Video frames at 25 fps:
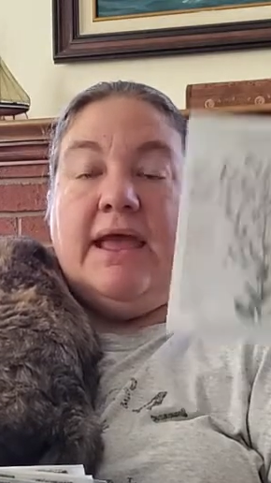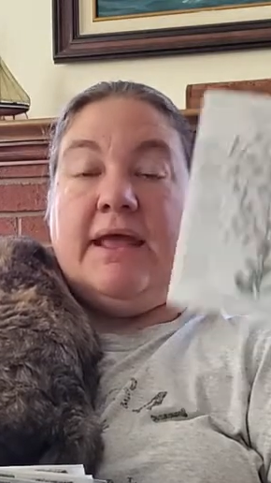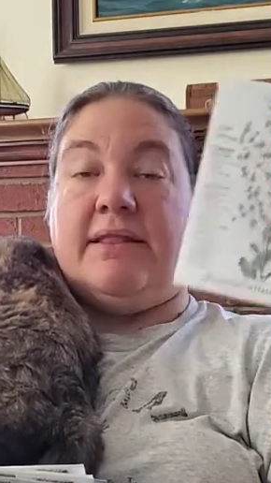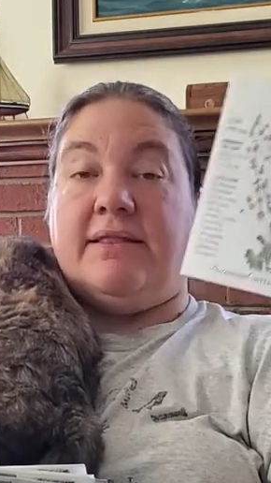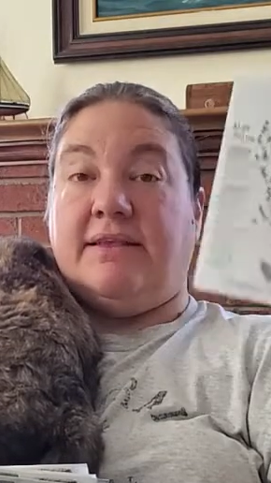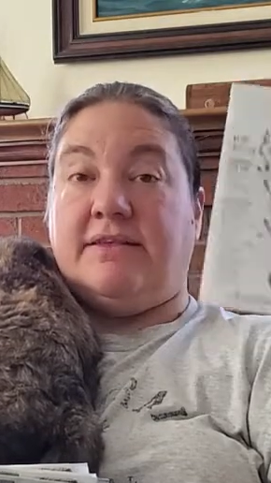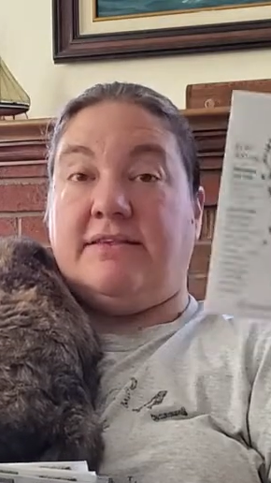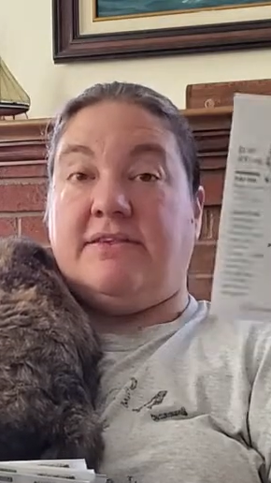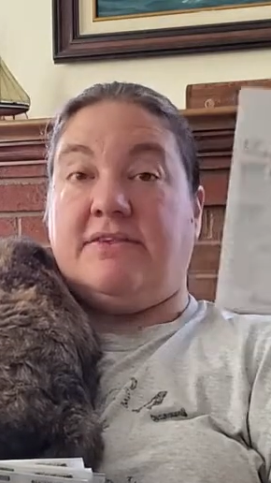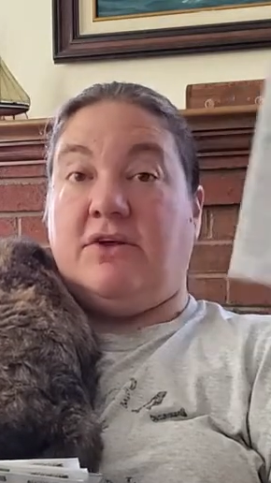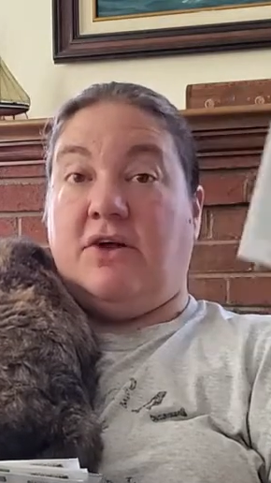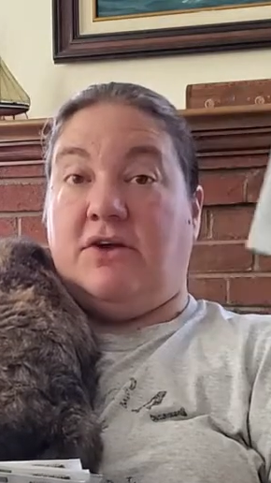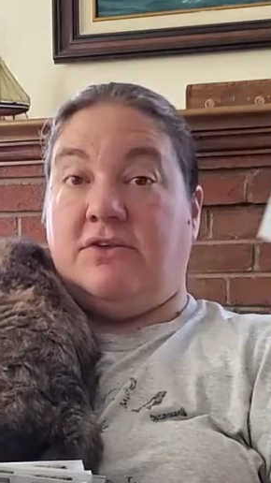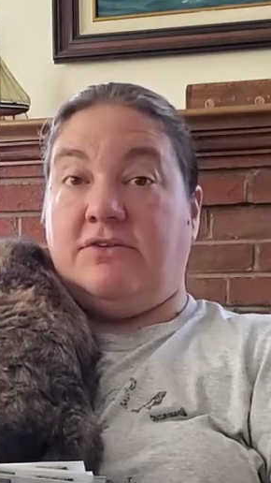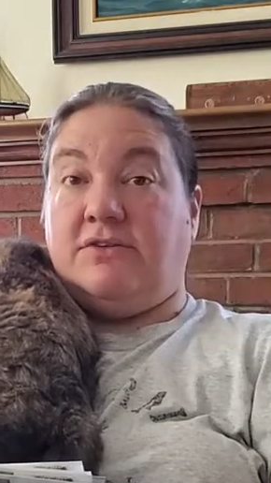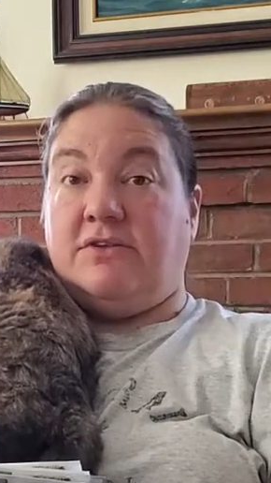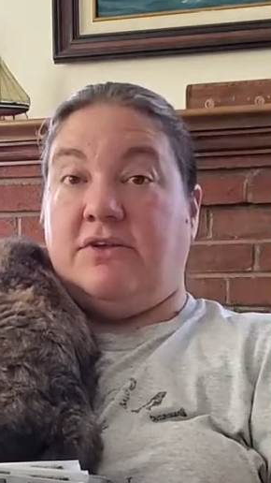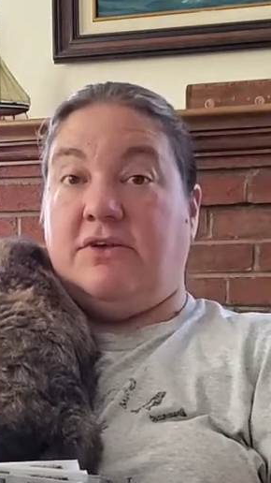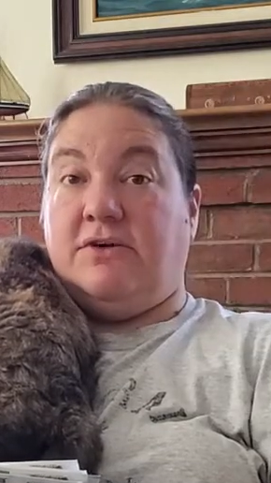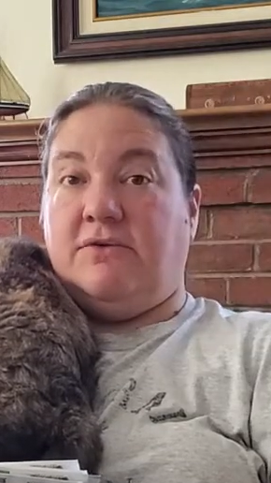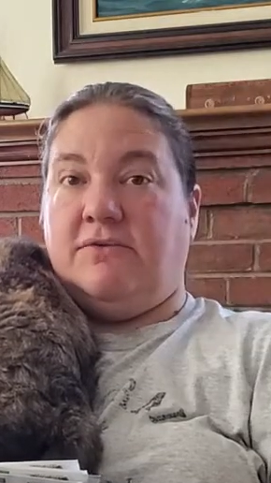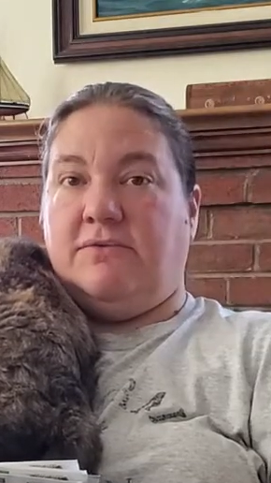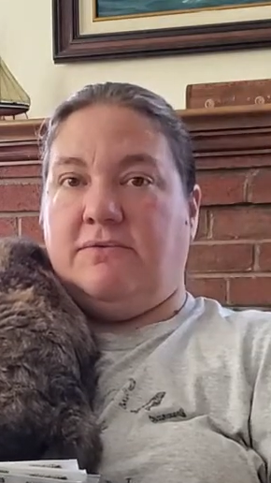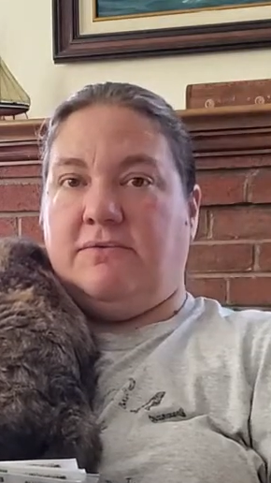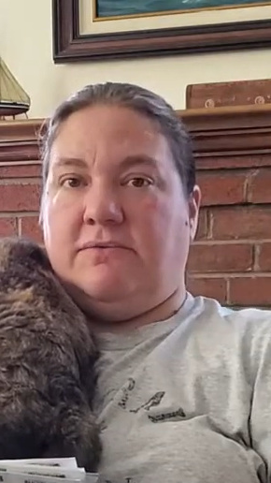This
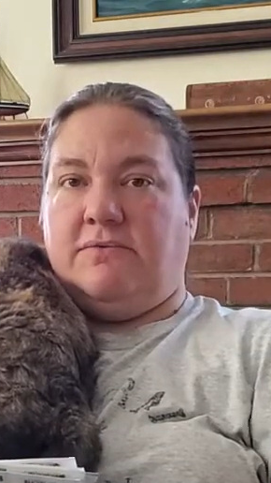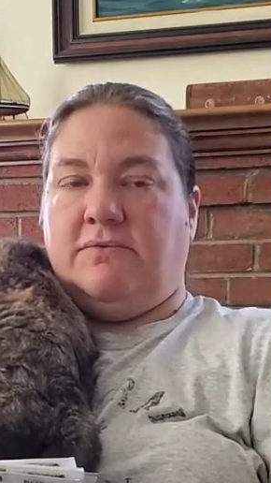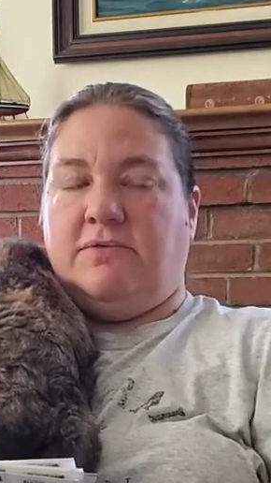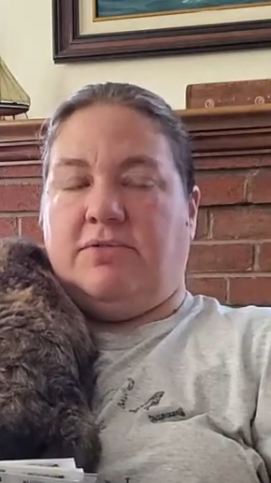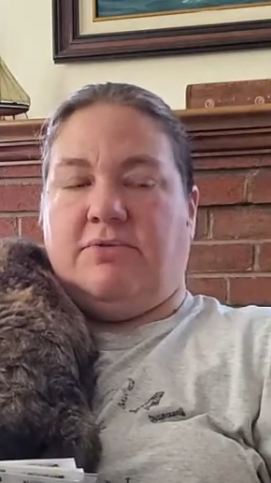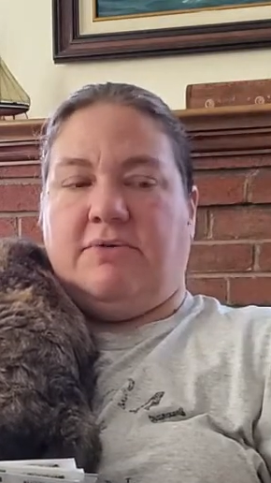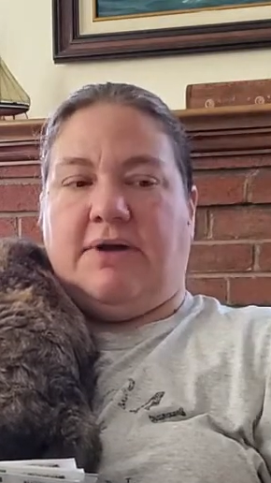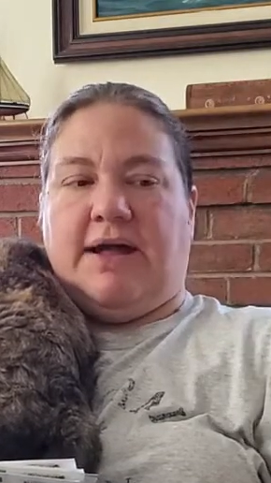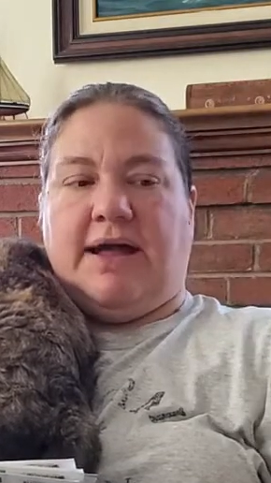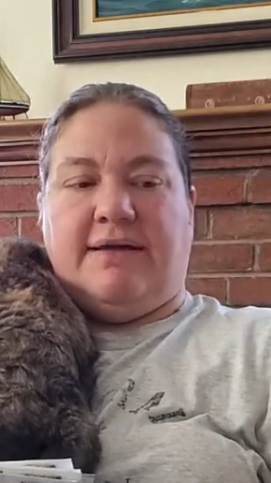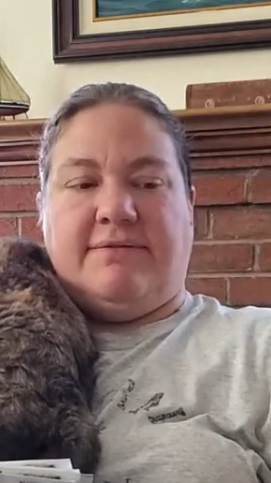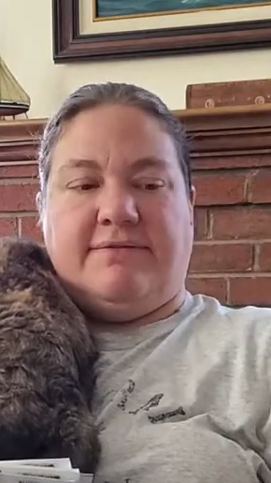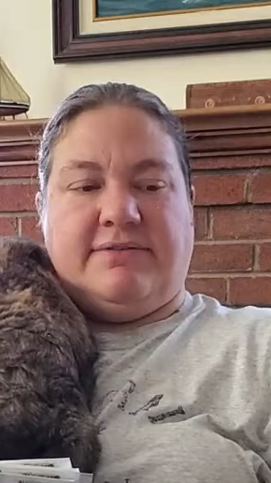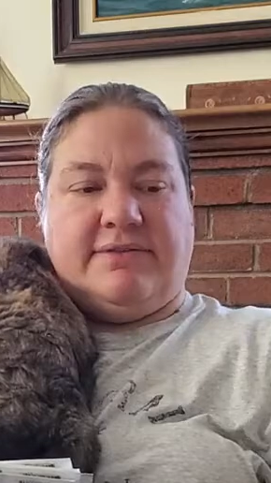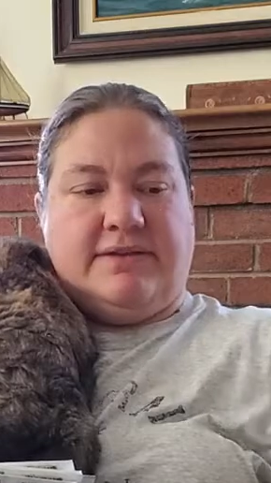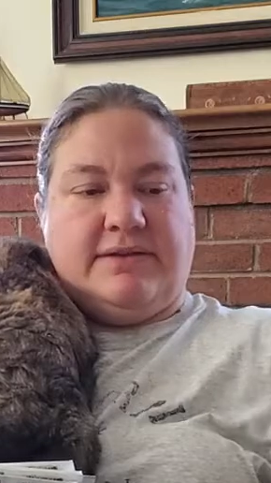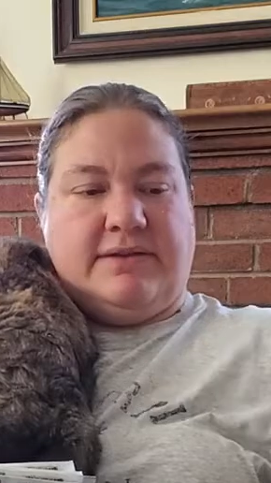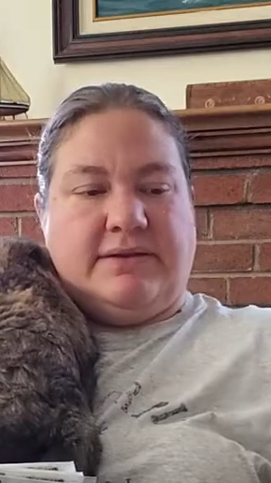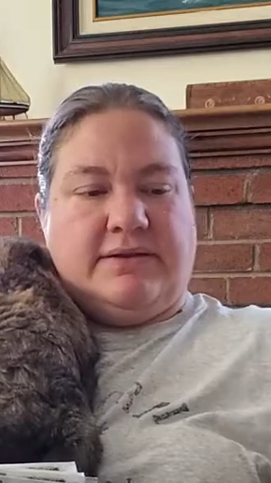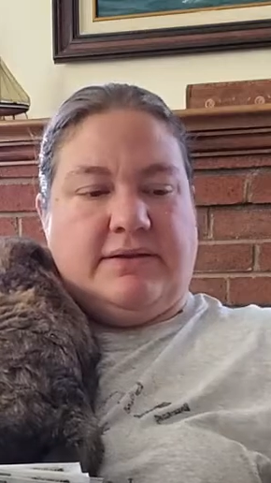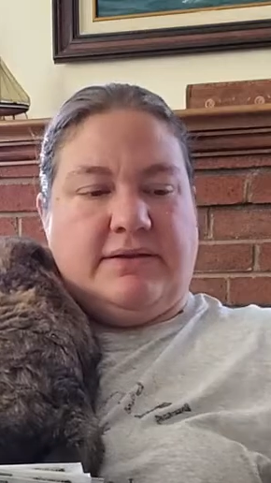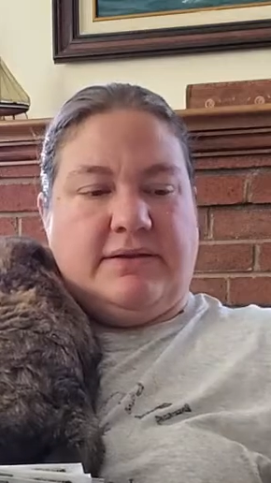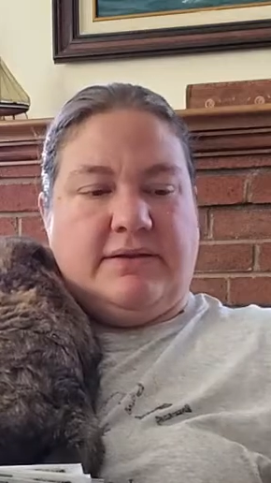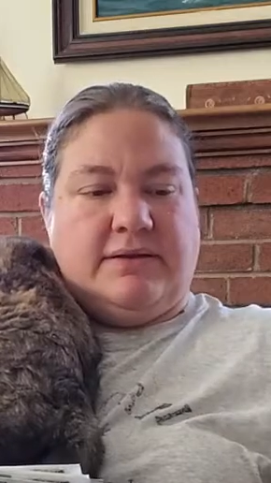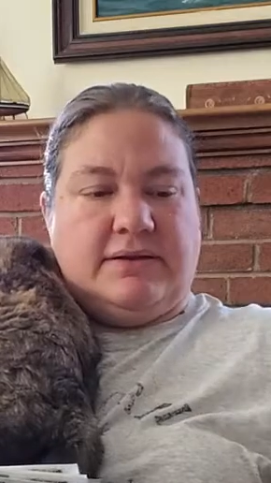also thrives
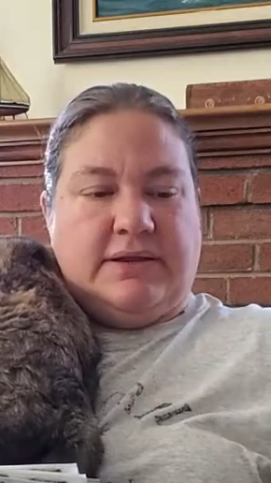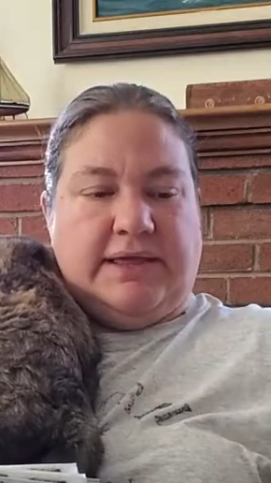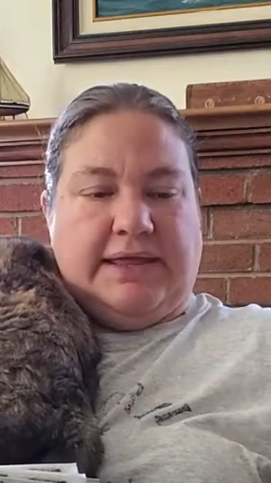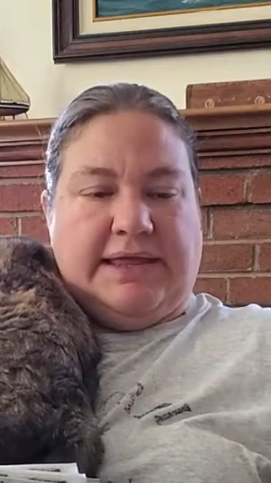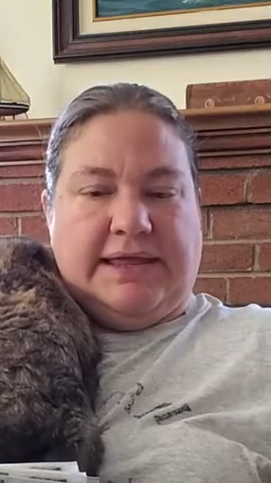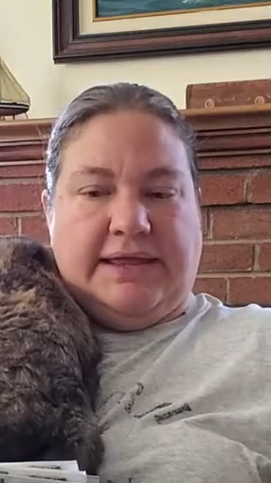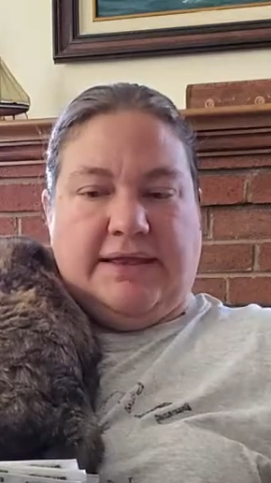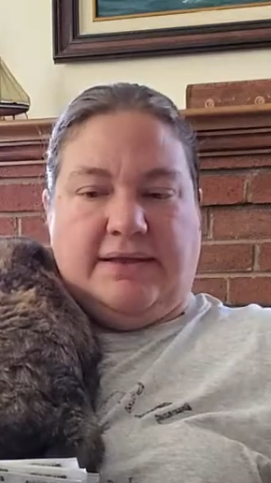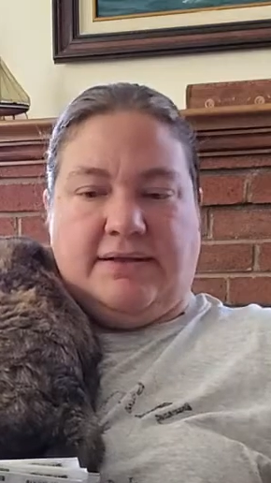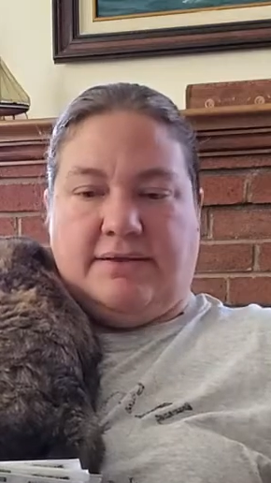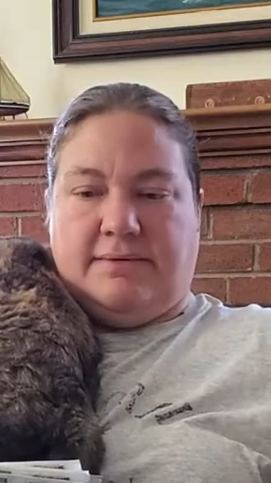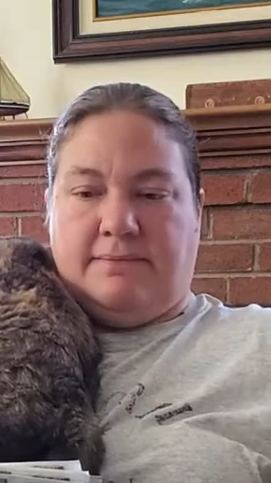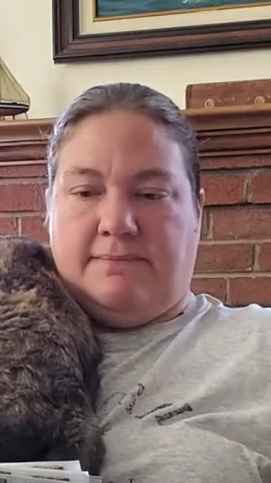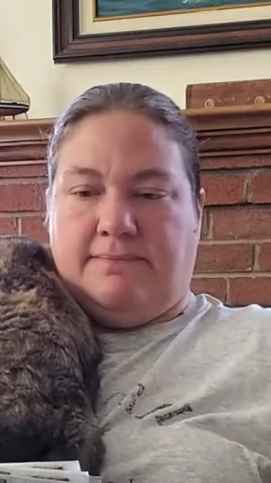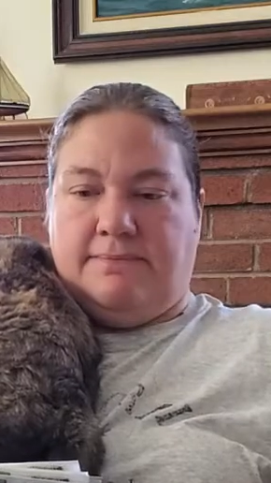in heat.